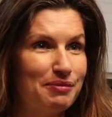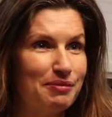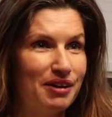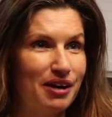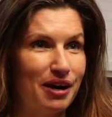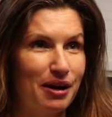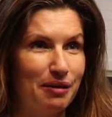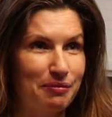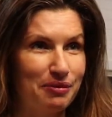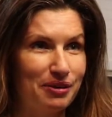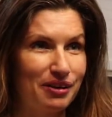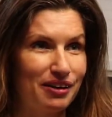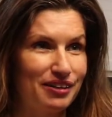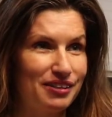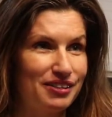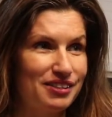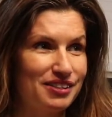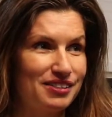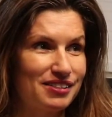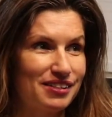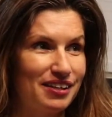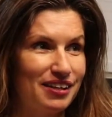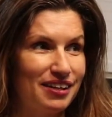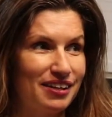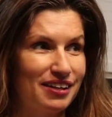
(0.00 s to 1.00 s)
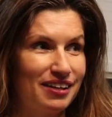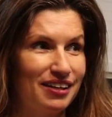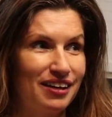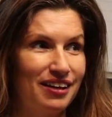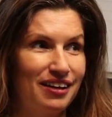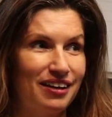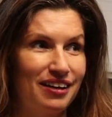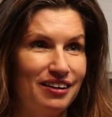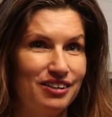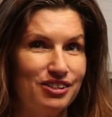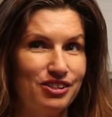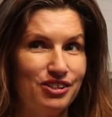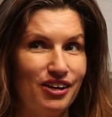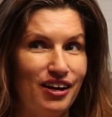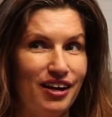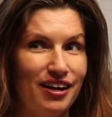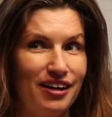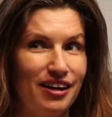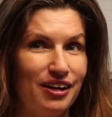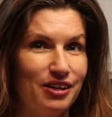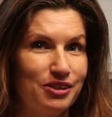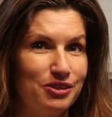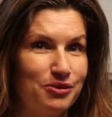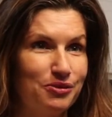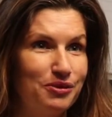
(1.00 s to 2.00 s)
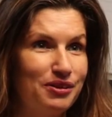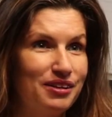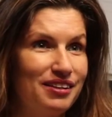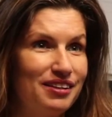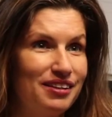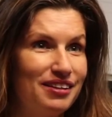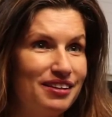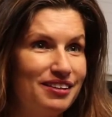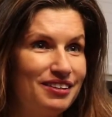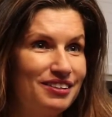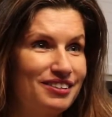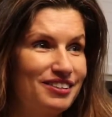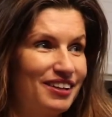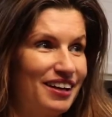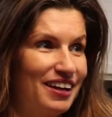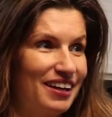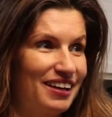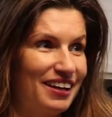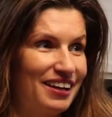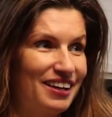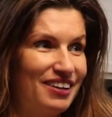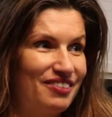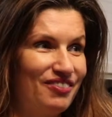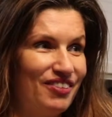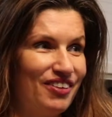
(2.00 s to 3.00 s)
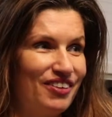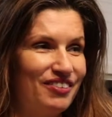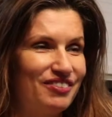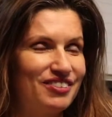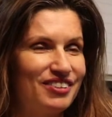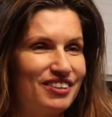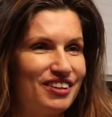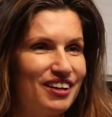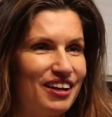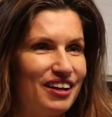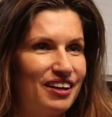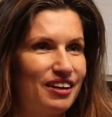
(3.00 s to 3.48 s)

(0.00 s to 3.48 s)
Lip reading: And I'm going to just like, should I not do anything? Should I get involved?